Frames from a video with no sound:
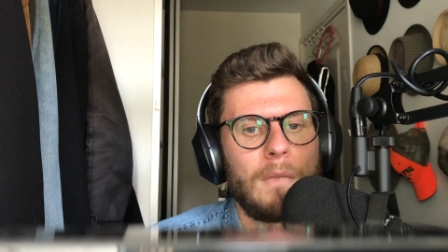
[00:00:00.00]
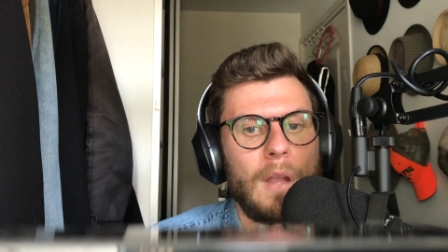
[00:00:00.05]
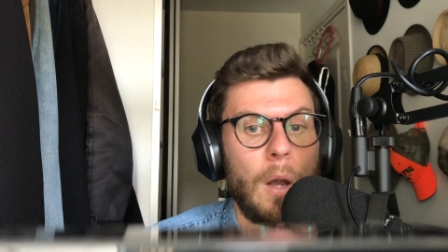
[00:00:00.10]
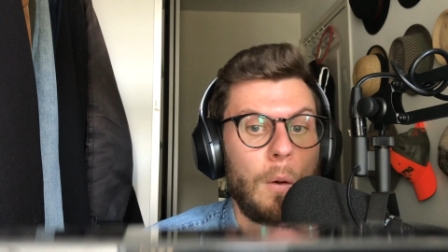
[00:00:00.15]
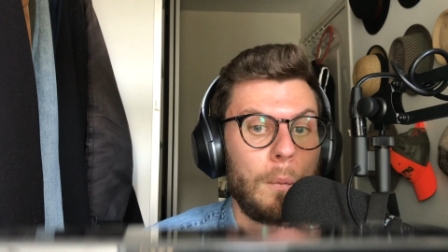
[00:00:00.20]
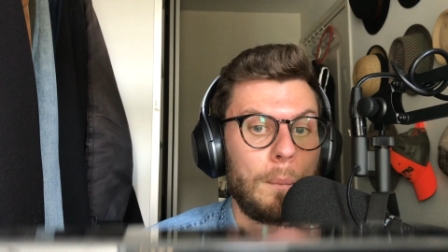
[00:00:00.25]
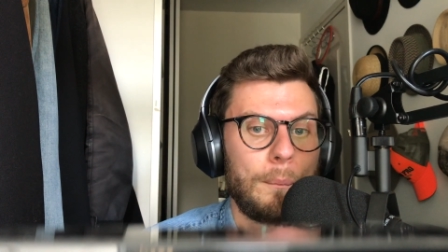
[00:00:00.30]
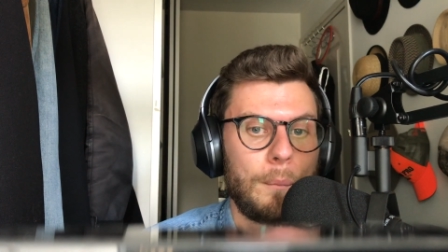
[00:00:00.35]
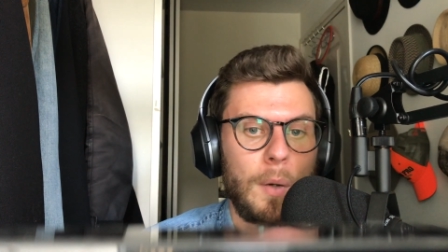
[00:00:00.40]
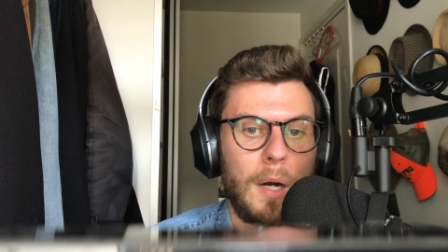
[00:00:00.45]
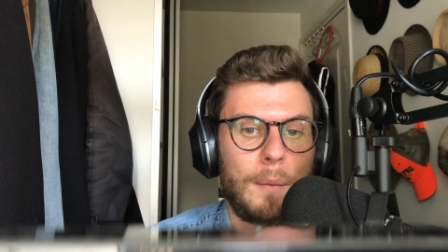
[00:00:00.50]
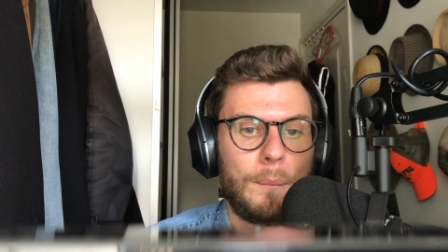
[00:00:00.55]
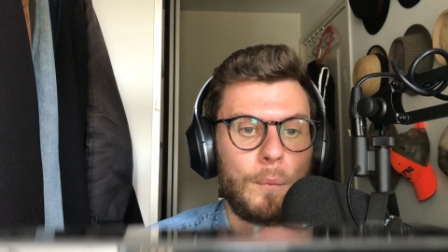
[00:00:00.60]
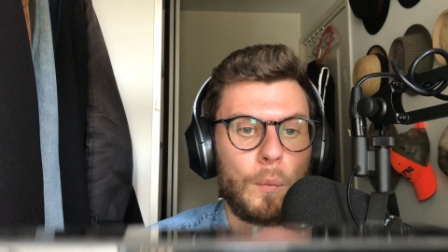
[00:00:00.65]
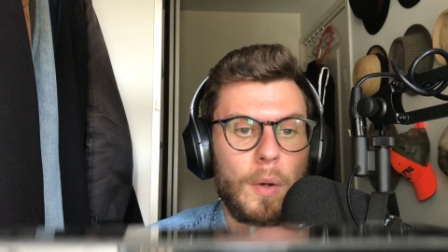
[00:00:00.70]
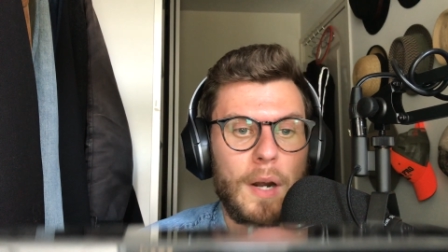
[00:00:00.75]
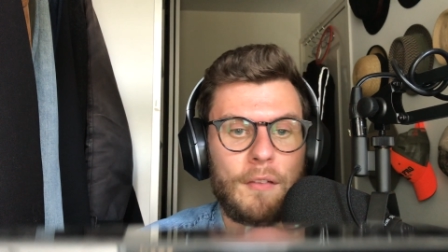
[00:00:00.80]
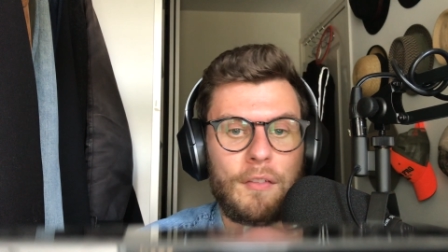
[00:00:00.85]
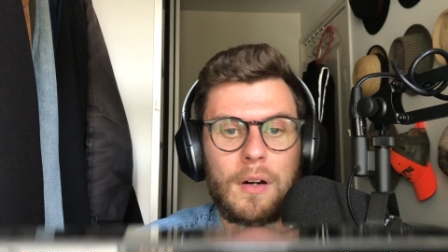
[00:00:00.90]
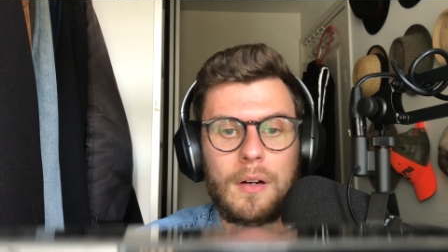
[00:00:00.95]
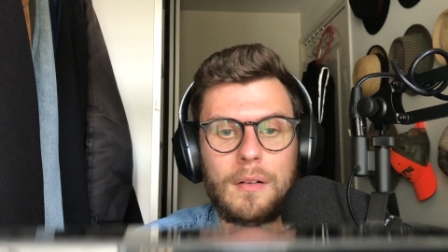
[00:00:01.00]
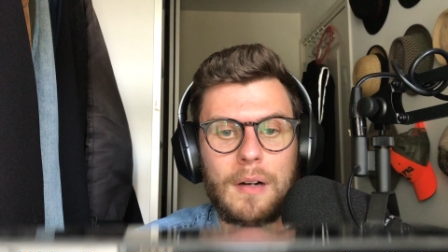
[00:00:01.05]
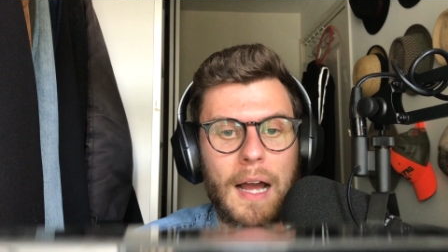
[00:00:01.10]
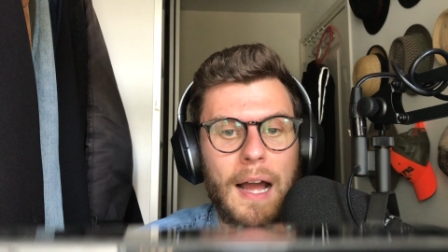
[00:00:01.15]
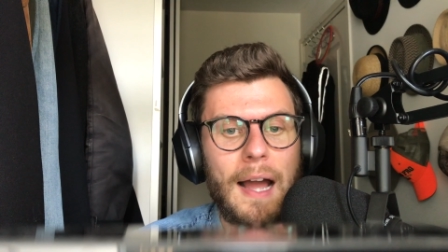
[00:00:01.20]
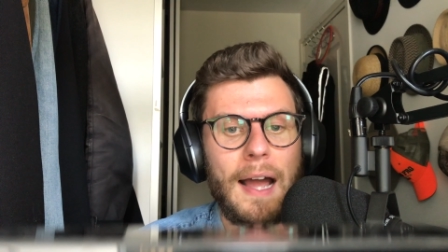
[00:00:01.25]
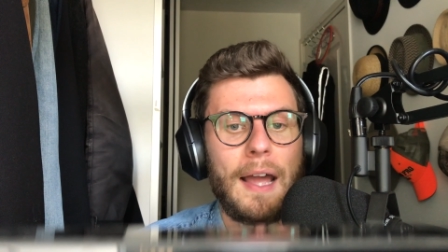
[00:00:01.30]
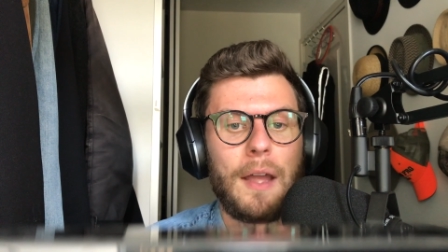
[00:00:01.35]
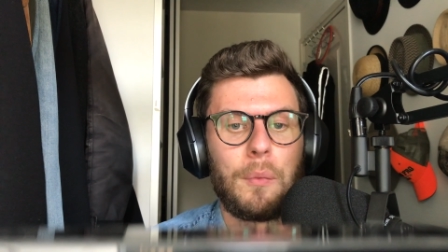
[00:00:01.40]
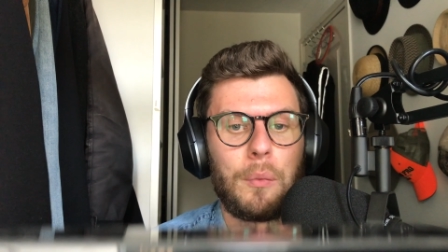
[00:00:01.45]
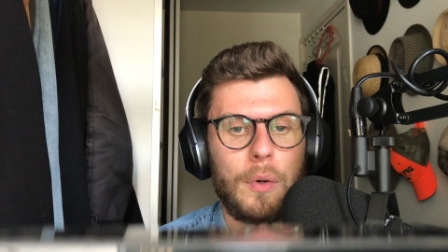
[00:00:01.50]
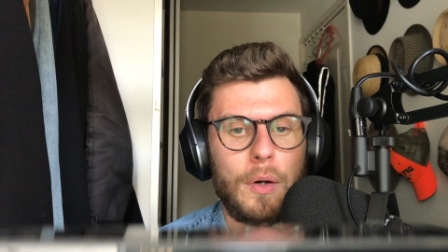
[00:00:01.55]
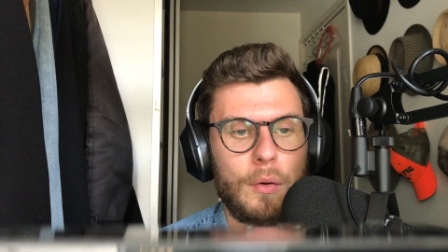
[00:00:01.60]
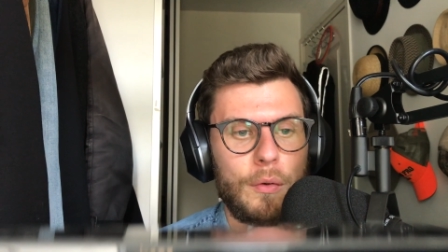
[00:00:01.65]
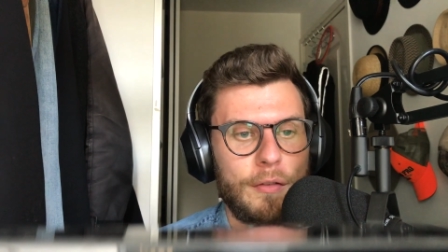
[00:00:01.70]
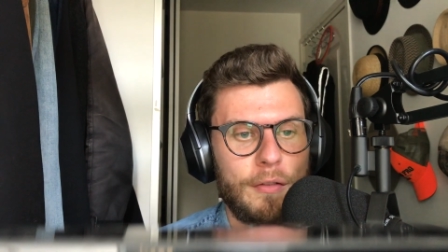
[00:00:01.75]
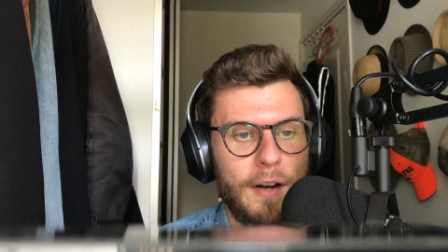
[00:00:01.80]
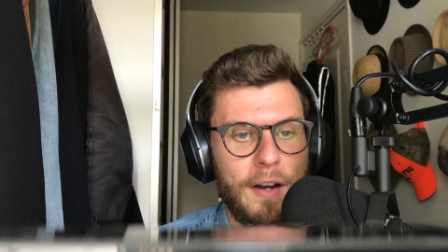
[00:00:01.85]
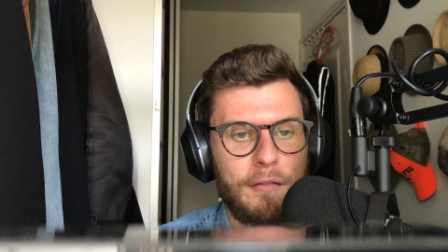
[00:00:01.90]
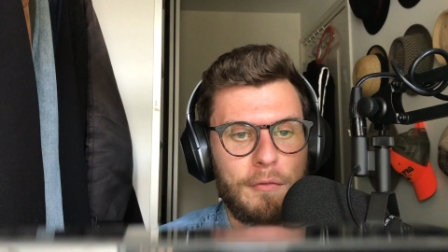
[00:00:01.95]
well, whatever. I will
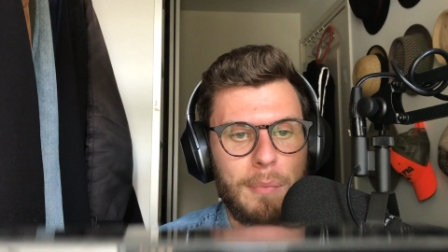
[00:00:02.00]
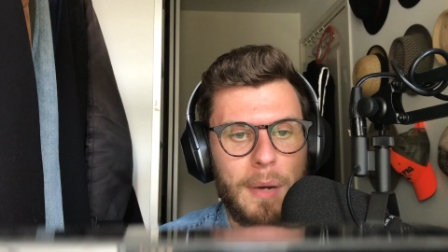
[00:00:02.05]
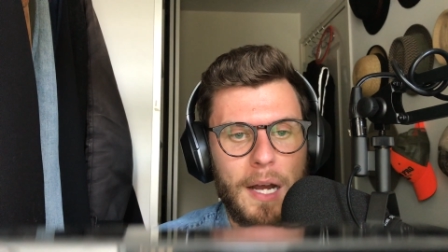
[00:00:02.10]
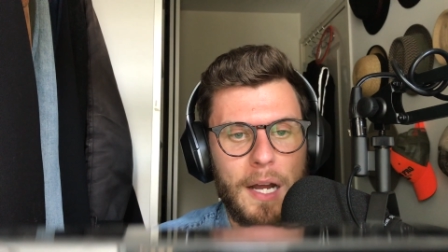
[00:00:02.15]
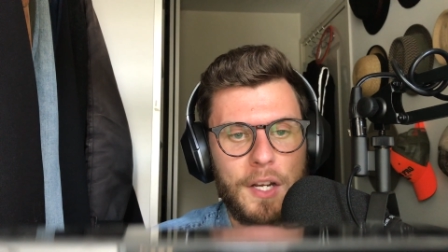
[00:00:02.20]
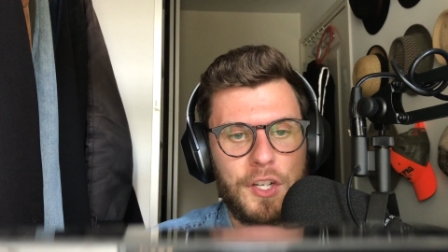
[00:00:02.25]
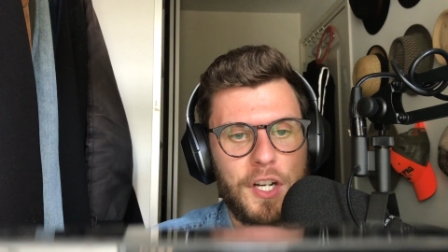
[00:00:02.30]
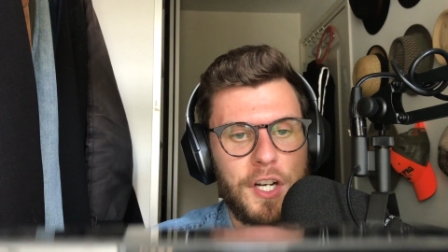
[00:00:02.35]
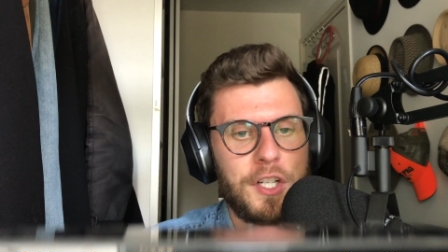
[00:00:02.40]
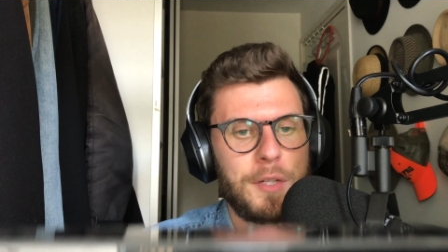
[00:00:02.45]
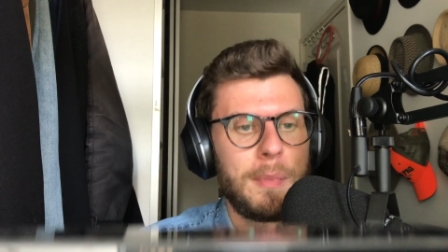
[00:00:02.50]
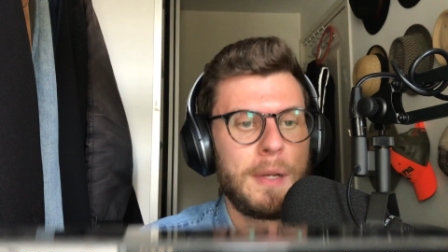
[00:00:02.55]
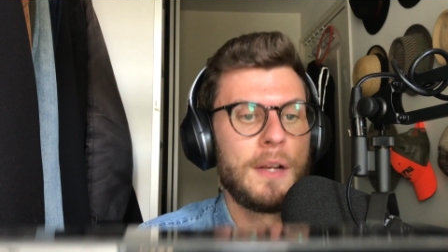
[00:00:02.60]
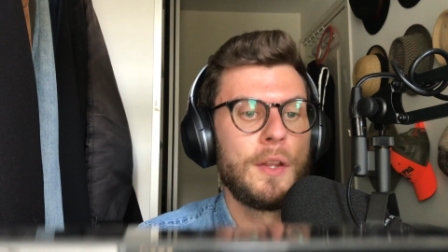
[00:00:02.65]
refrain my judgment.